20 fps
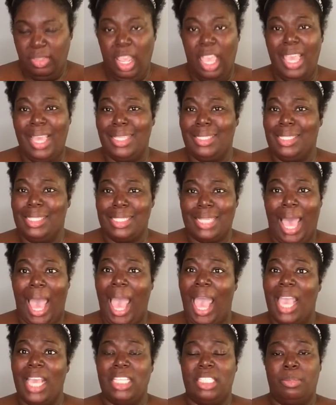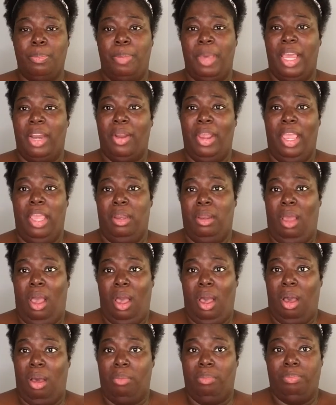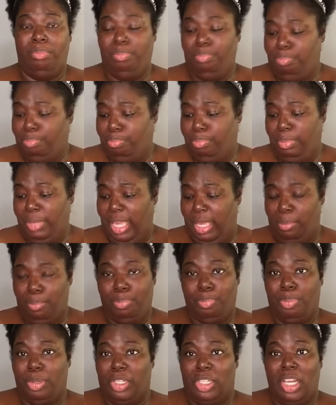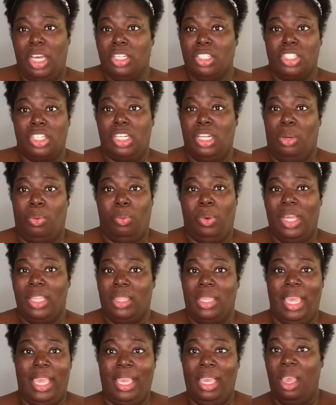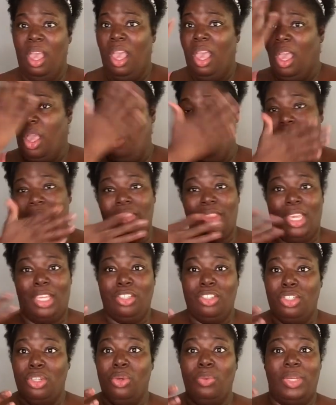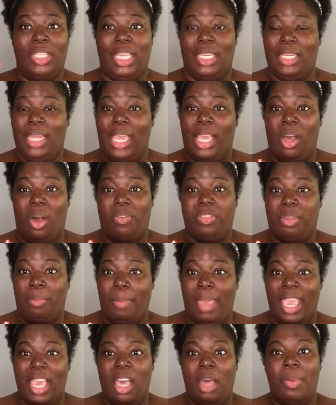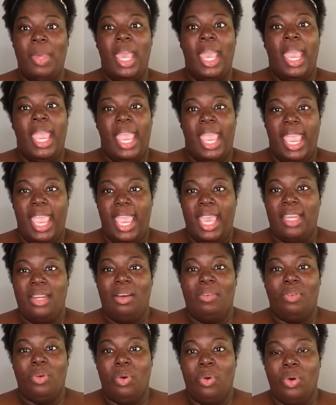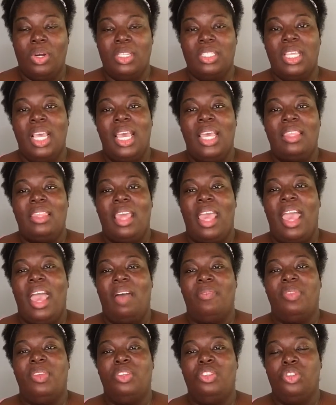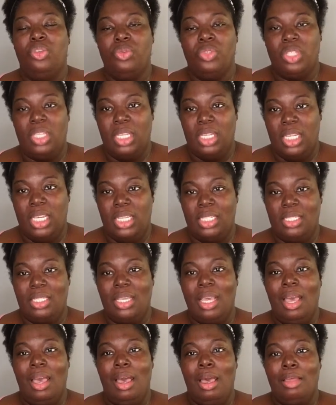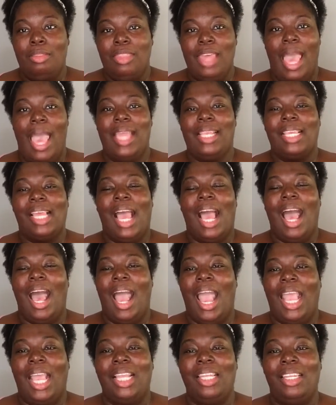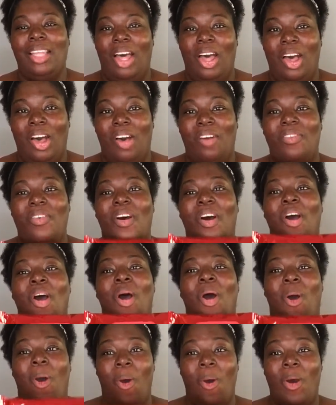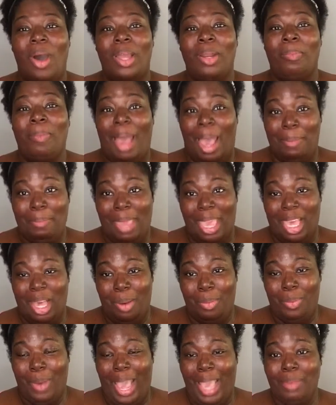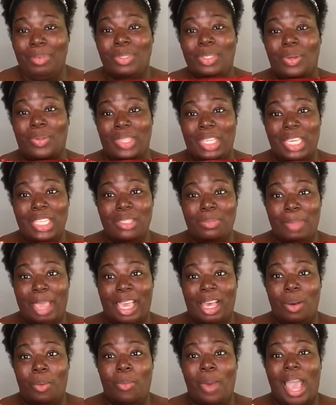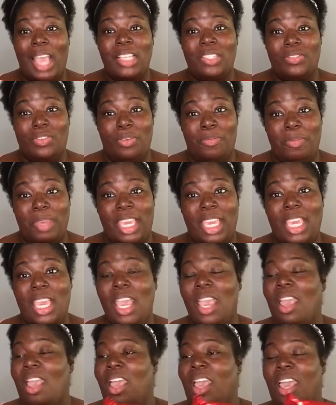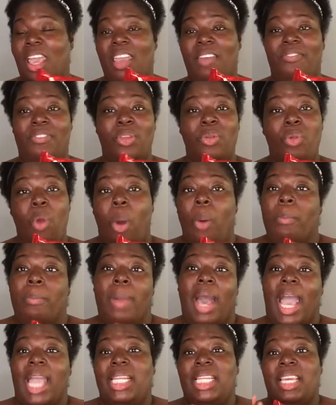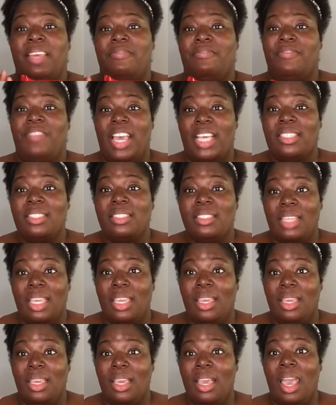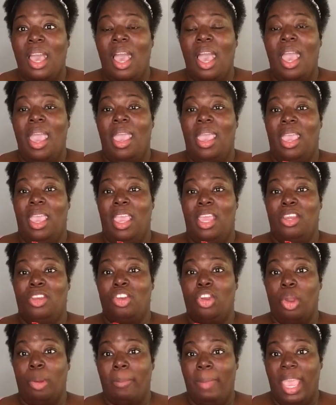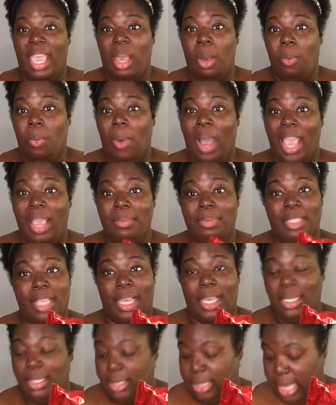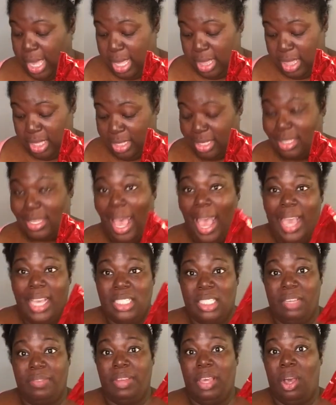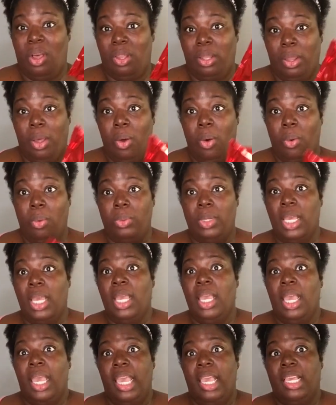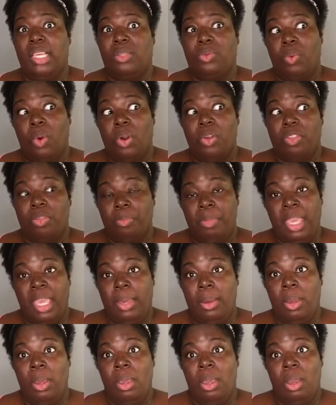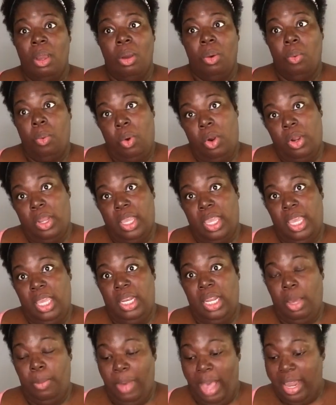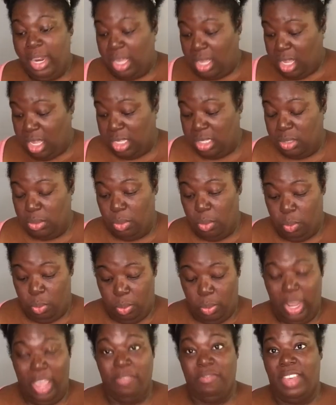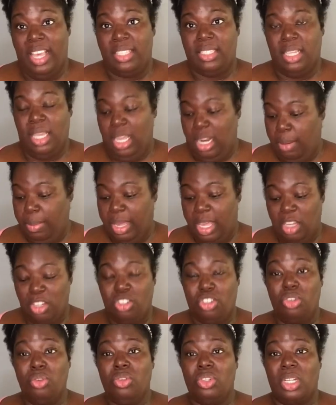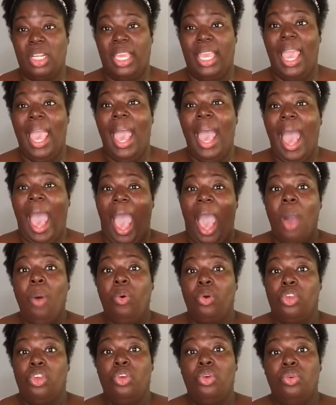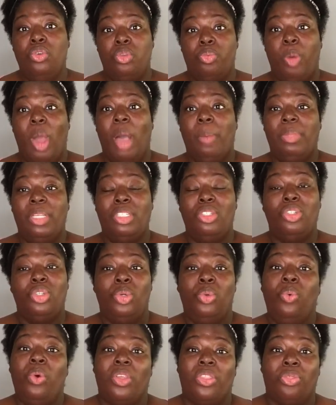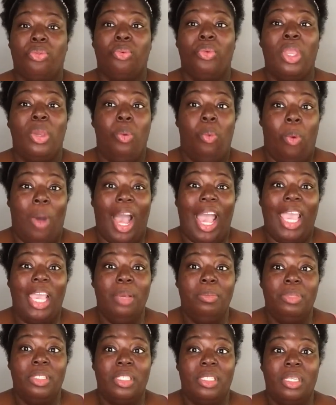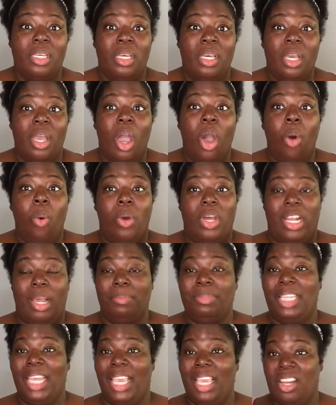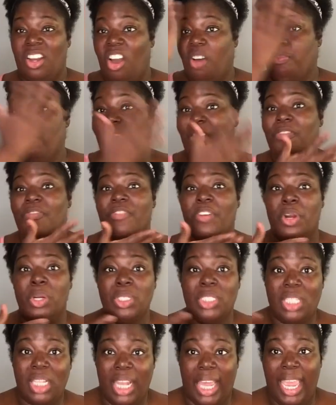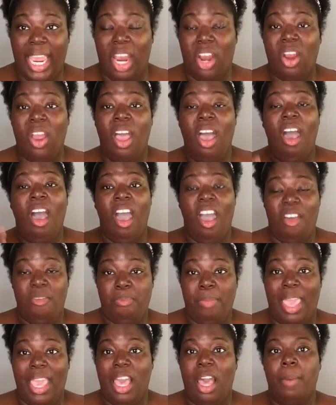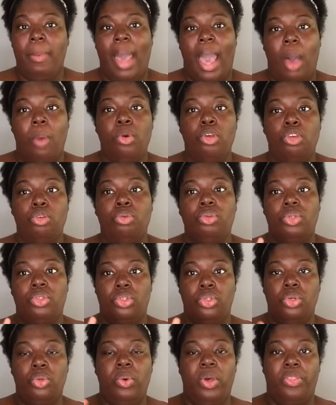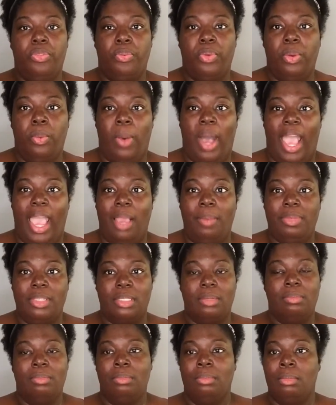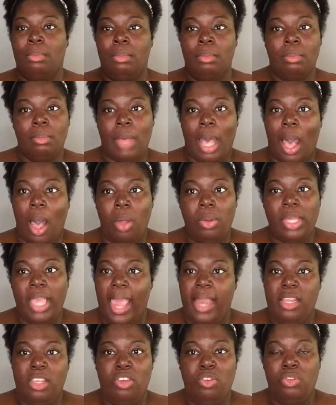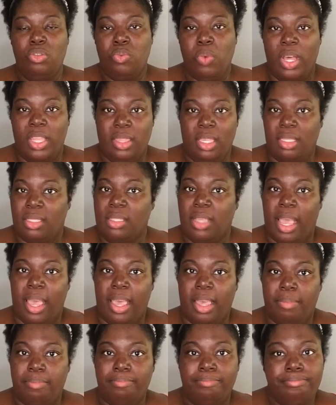in size, better in uh, in production and what they and what they do when they take off the makeup, and of course they have the juiciness that I love on my makeup wipes. So these makeup wipes for me, if you don't mind investing in your makeup wipes, like I said, the size of it alone is worth me working about it because investing in it because usually I will use probably two or three wipes when I'm taking off my first layer of makeup I will use two or three wipes I only had to use one this time